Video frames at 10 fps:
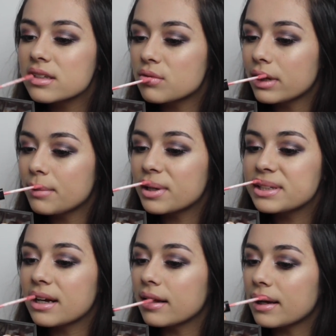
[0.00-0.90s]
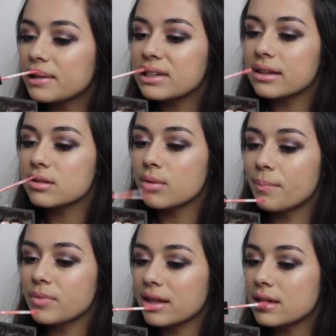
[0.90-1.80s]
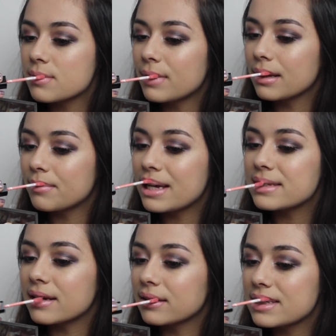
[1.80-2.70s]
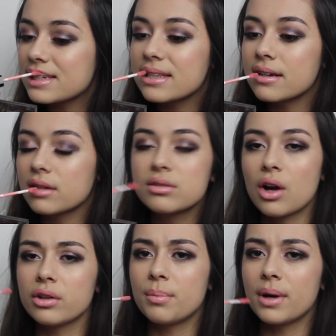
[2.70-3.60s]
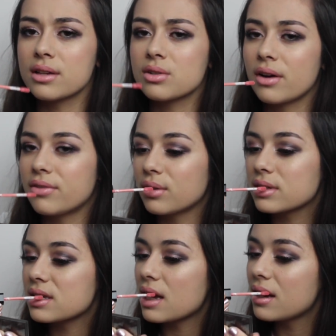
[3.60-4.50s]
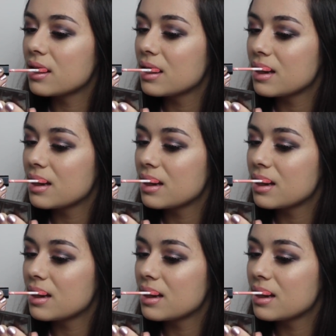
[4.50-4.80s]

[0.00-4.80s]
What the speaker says: It's a really pretty colour actually, this one. And they smell amazing. This is the Tanya Burr, sorry I forgot to say.